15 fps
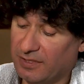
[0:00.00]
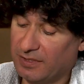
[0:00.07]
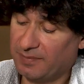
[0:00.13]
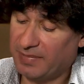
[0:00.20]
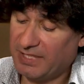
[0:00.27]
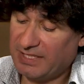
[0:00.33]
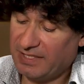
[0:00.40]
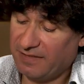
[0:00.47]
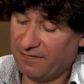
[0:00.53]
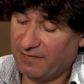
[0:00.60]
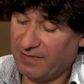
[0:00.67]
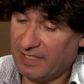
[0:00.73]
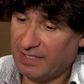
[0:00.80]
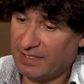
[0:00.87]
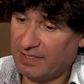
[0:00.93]

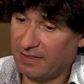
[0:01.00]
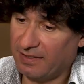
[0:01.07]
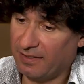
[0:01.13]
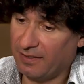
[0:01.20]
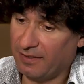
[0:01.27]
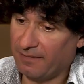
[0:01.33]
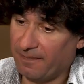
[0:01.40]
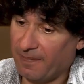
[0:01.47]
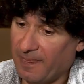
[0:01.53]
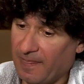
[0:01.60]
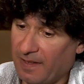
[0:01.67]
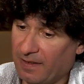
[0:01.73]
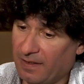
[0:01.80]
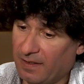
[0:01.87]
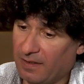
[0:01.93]
specific
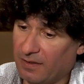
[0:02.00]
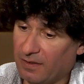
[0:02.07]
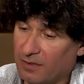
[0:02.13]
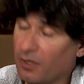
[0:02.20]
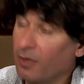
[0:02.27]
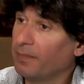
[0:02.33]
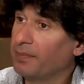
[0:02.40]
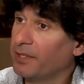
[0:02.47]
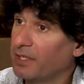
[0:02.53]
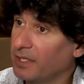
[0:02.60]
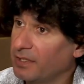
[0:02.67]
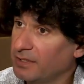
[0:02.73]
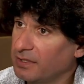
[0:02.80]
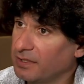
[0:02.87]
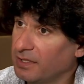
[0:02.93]

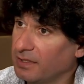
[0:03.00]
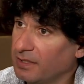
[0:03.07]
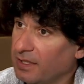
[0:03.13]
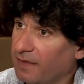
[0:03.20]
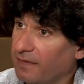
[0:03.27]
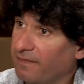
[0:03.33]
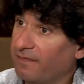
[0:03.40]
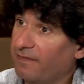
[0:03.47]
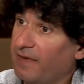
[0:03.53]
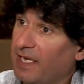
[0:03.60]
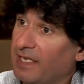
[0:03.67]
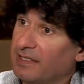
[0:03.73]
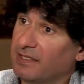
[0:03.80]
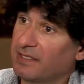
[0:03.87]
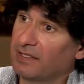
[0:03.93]
components
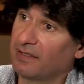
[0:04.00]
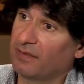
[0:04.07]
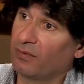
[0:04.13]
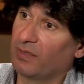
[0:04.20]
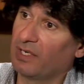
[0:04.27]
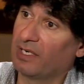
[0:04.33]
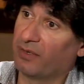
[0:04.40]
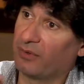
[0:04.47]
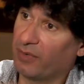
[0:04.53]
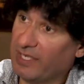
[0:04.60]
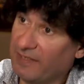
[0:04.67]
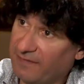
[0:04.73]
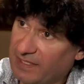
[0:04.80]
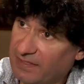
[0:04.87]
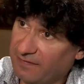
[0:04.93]
that will
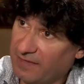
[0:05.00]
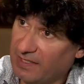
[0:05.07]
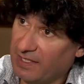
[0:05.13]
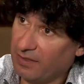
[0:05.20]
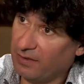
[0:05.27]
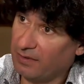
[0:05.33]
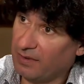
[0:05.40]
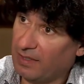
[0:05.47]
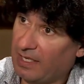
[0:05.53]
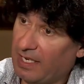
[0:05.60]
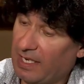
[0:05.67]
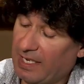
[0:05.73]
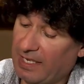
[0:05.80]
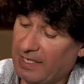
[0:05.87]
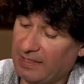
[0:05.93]
read this video
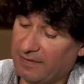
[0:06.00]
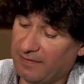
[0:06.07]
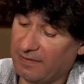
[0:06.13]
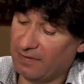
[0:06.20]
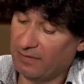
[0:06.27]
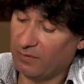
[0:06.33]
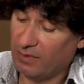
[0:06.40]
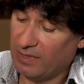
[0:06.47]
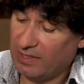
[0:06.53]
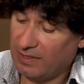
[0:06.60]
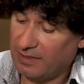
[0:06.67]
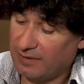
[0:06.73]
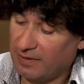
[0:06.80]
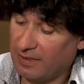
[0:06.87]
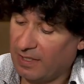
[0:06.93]
and will
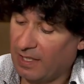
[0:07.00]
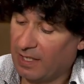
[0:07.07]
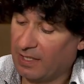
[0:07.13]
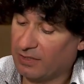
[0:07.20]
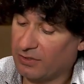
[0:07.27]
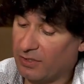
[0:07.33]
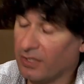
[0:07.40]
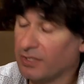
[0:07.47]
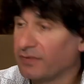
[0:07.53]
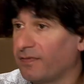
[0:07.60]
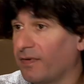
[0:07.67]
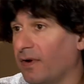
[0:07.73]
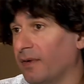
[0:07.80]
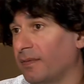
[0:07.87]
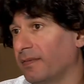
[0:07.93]

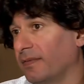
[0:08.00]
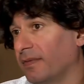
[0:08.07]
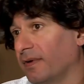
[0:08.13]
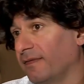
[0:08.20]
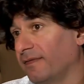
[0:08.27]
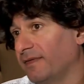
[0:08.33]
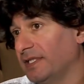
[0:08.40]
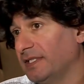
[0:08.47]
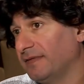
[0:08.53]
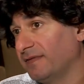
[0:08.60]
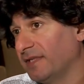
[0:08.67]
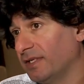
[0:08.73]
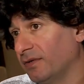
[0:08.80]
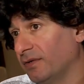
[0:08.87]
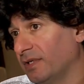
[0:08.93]
transform this
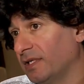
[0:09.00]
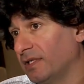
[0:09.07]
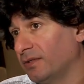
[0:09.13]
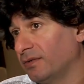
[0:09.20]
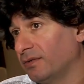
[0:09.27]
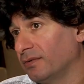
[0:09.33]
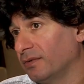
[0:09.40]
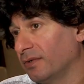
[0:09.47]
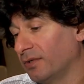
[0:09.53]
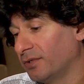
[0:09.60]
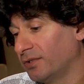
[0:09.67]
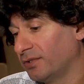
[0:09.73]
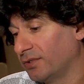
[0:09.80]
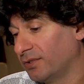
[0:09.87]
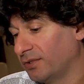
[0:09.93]
video into a
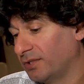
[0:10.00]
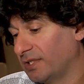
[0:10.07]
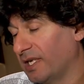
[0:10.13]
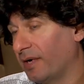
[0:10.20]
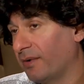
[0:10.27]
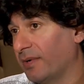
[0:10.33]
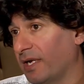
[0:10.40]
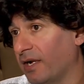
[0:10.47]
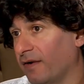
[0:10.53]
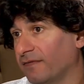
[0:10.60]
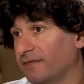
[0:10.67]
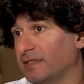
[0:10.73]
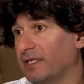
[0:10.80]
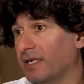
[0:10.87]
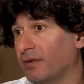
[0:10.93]
series of
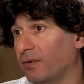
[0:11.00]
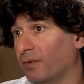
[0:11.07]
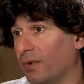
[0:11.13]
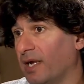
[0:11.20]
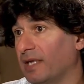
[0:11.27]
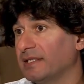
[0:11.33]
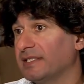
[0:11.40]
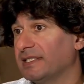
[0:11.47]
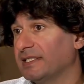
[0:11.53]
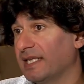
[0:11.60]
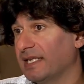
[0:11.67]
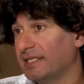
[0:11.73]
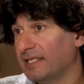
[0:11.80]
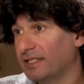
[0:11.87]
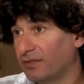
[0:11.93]
0-1,
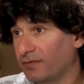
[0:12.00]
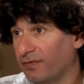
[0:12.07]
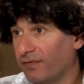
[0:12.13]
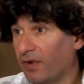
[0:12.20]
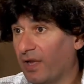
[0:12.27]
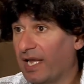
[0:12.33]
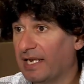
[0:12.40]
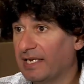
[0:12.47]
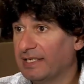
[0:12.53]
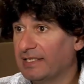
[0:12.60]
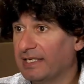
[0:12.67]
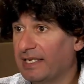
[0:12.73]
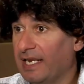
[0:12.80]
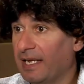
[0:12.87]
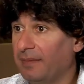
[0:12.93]
send it to the
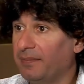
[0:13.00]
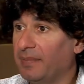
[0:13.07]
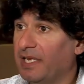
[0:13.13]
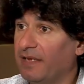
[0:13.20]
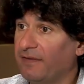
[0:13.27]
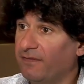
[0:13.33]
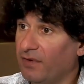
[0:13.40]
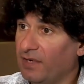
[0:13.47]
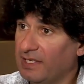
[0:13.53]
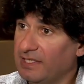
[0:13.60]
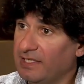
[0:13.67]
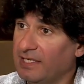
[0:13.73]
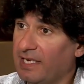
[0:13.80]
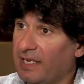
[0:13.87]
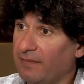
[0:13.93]
LED lamp, and the
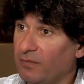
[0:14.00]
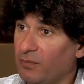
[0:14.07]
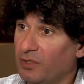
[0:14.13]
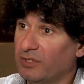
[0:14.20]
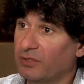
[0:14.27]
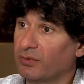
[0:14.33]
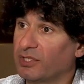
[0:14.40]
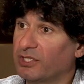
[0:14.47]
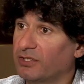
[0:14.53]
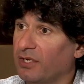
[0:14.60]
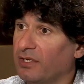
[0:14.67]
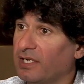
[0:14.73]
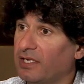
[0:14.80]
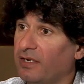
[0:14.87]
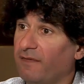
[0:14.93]
LED lamp will switch
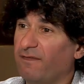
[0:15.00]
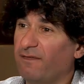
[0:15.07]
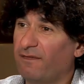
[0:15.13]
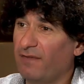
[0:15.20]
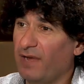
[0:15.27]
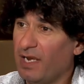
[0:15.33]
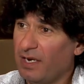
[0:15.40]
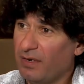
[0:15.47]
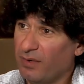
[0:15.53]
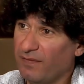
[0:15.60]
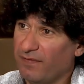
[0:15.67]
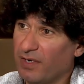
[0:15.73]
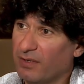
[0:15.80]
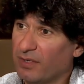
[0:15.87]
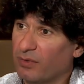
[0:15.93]
on and off very,
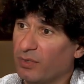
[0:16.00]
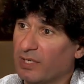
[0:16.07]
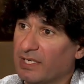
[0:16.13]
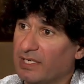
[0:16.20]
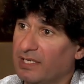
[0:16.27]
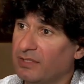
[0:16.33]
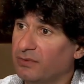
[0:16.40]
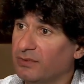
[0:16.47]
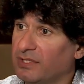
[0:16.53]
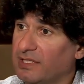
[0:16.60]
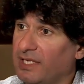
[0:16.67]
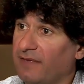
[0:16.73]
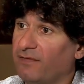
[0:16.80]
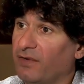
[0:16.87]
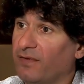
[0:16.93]
very quickly to
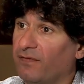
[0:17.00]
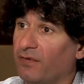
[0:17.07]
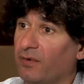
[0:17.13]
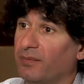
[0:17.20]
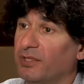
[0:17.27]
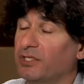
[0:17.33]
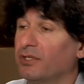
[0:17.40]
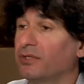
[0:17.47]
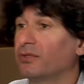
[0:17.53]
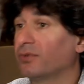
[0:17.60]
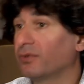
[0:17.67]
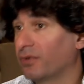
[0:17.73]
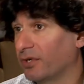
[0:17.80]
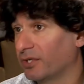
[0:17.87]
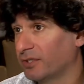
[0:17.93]
send the information
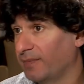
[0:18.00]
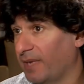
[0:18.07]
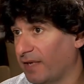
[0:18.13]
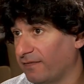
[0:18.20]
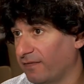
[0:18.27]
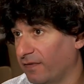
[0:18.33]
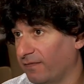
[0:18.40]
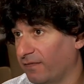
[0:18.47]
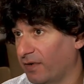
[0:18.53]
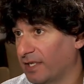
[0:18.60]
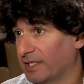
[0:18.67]
to your smartphone, for